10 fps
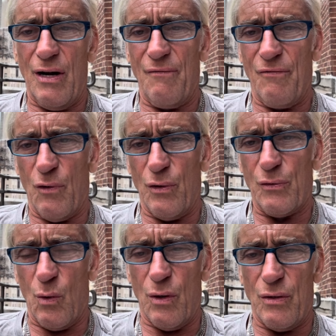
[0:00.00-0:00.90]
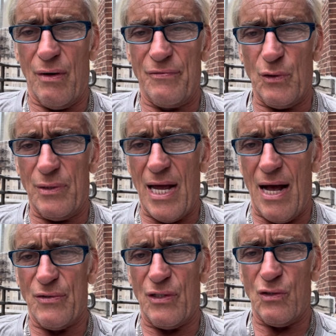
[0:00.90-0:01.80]
and fourth quarter of
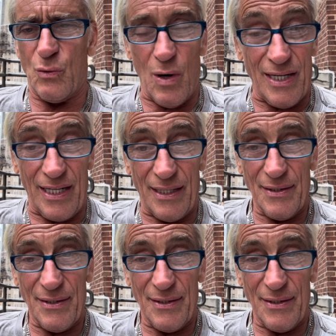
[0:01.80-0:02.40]
2020.